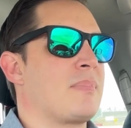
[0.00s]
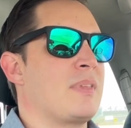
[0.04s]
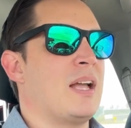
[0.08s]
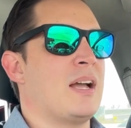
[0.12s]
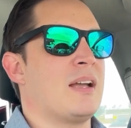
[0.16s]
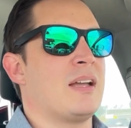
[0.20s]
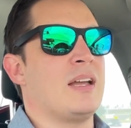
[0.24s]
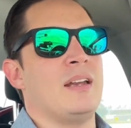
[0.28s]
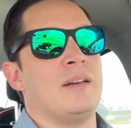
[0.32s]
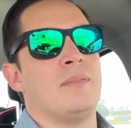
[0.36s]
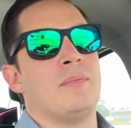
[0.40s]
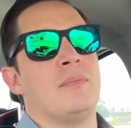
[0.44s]

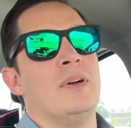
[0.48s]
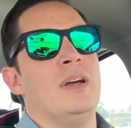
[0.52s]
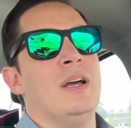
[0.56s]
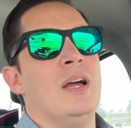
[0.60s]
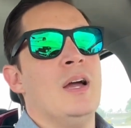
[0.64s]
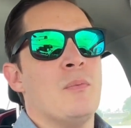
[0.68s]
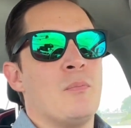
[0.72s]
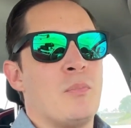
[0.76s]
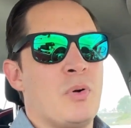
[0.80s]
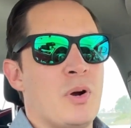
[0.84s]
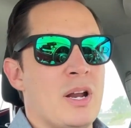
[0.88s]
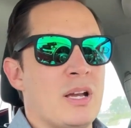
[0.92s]
Again,
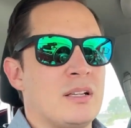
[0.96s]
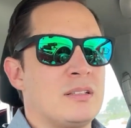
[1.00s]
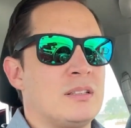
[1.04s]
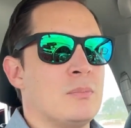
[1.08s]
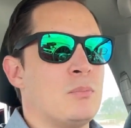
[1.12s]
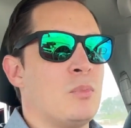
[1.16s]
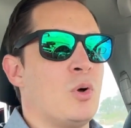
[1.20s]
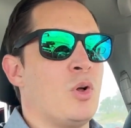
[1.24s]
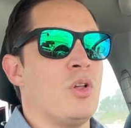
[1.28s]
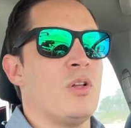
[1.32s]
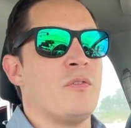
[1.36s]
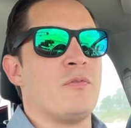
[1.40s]

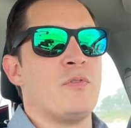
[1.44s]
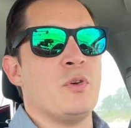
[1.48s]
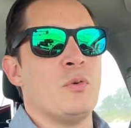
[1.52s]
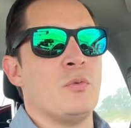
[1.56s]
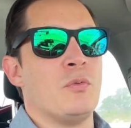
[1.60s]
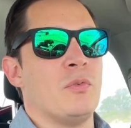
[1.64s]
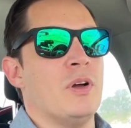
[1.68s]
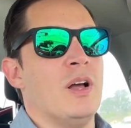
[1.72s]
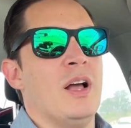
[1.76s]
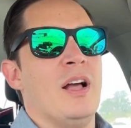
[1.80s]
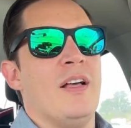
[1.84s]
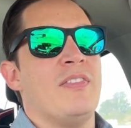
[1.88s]
predictable.
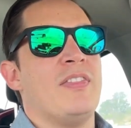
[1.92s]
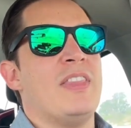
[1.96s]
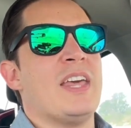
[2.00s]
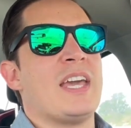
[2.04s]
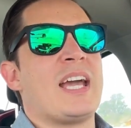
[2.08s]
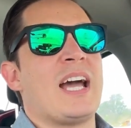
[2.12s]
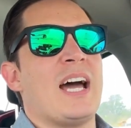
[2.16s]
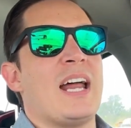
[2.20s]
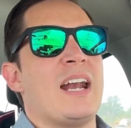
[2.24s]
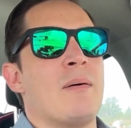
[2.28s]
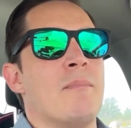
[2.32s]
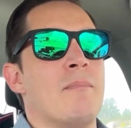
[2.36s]
They
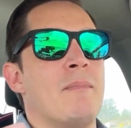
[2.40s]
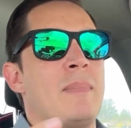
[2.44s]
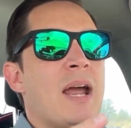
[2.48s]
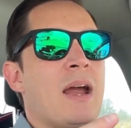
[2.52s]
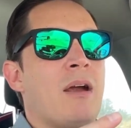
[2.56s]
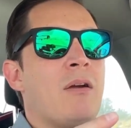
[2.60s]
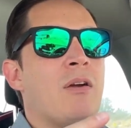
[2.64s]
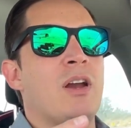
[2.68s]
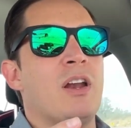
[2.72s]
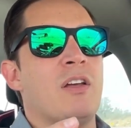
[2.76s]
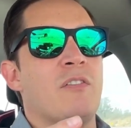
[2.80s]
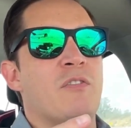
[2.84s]
kind of
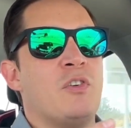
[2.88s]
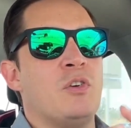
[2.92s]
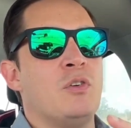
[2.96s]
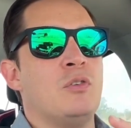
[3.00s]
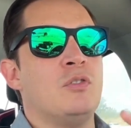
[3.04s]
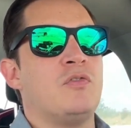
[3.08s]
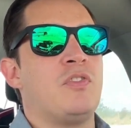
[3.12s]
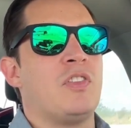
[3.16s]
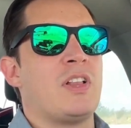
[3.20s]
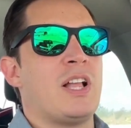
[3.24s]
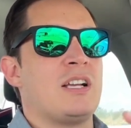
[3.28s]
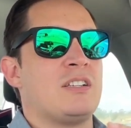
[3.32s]
married a few
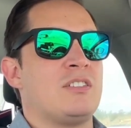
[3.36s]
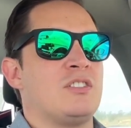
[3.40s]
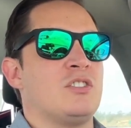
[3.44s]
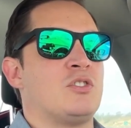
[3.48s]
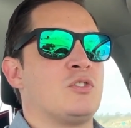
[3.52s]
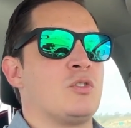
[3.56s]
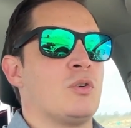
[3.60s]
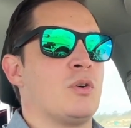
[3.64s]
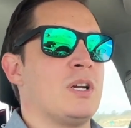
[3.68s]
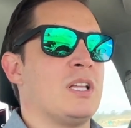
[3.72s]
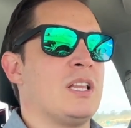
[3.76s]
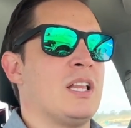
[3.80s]
Flash's
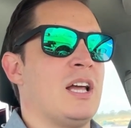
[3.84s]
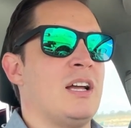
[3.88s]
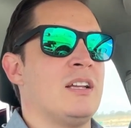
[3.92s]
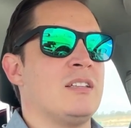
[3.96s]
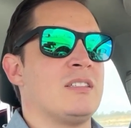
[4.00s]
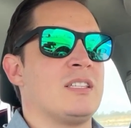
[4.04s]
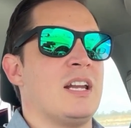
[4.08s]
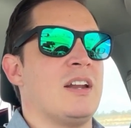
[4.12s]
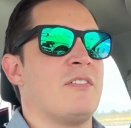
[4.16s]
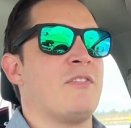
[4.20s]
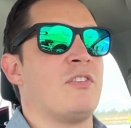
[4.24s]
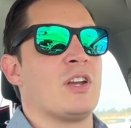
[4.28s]

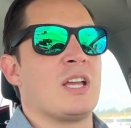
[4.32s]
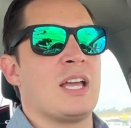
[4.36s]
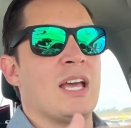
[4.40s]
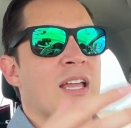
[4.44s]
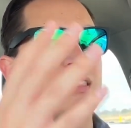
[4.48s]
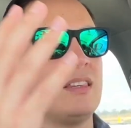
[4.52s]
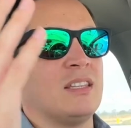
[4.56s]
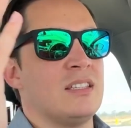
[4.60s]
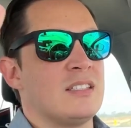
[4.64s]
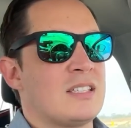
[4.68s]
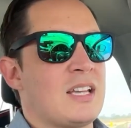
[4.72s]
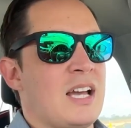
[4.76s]
storylines, and I
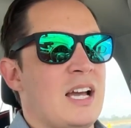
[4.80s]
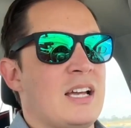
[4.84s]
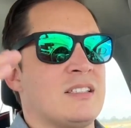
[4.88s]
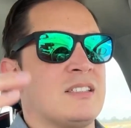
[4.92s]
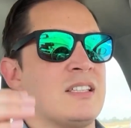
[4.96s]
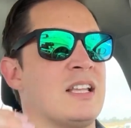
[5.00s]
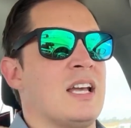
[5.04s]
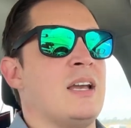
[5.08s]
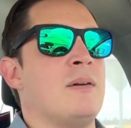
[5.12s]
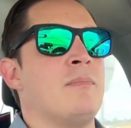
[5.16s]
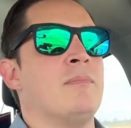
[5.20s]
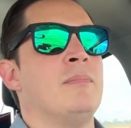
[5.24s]
forget this guy's
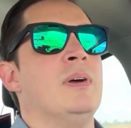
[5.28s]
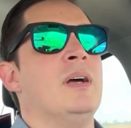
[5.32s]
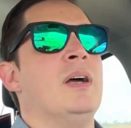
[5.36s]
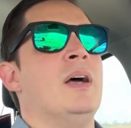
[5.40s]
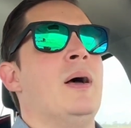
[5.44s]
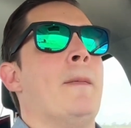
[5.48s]
name,